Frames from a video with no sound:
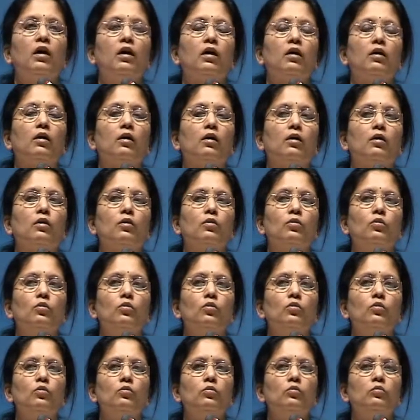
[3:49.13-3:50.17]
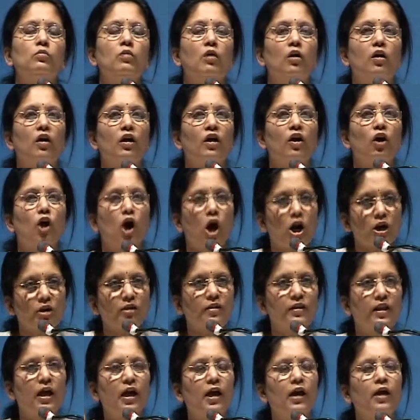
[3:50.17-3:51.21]
uh, who
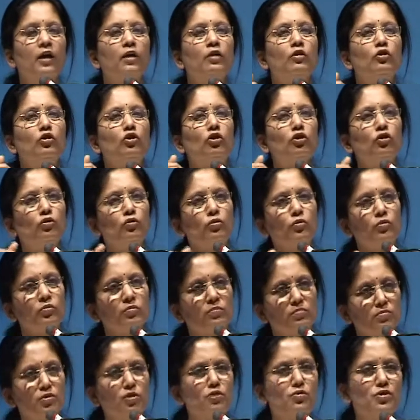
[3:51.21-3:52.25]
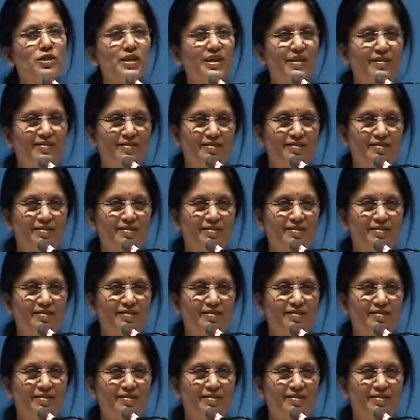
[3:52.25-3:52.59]
got there through music.